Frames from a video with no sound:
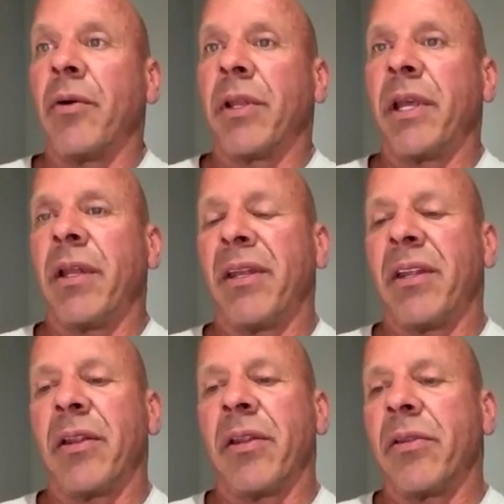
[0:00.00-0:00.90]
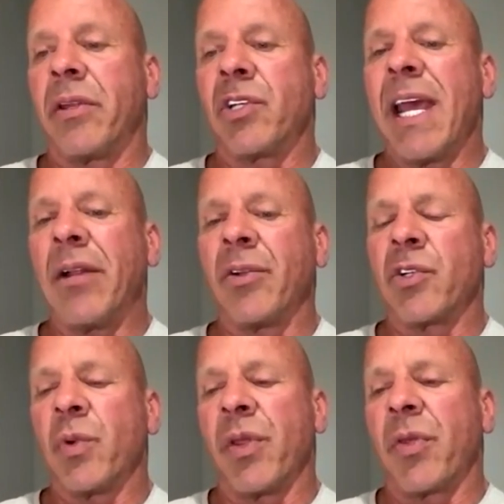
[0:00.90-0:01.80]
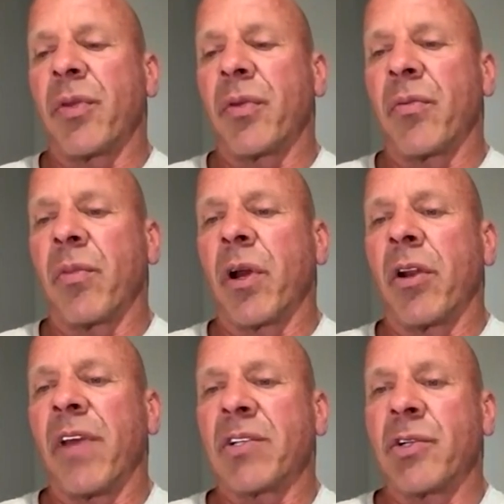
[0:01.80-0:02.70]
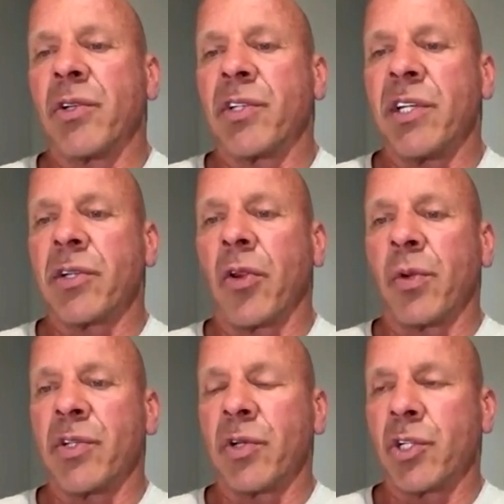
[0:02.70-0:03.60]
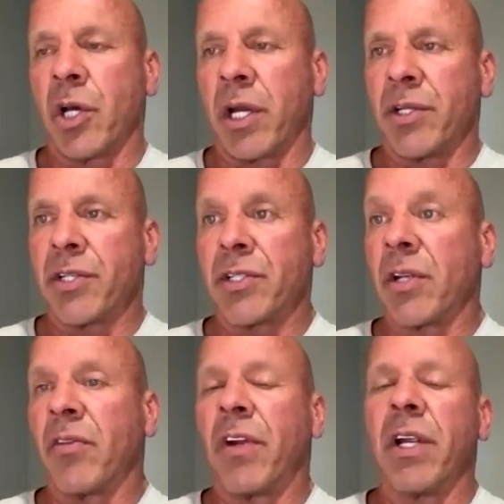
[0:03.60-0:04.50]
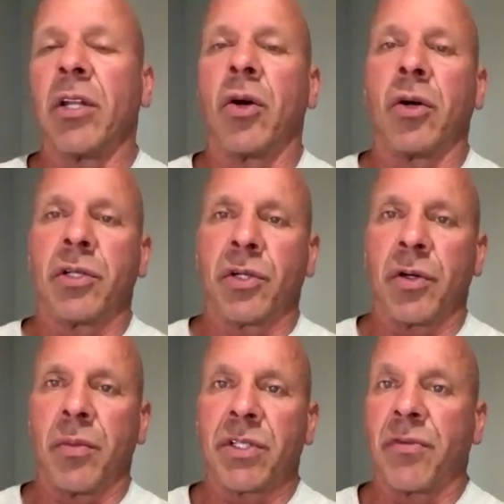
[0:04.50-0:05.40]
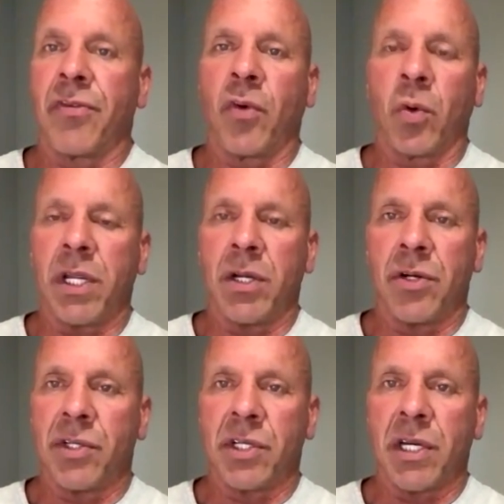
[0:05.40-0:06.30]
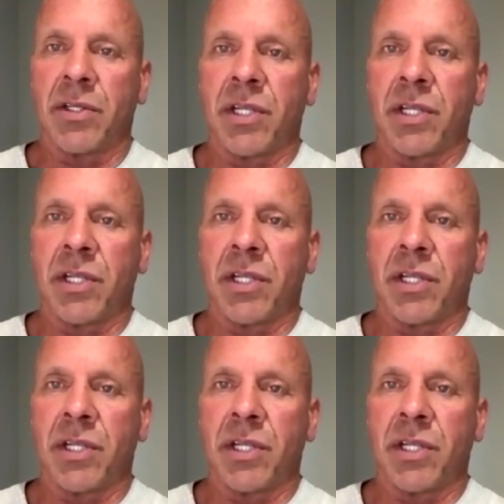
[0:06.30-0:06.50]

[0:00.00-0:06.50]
And the challenge with cardiovascular disease and all the research on it is it's a very long term. It's a 40-year disease.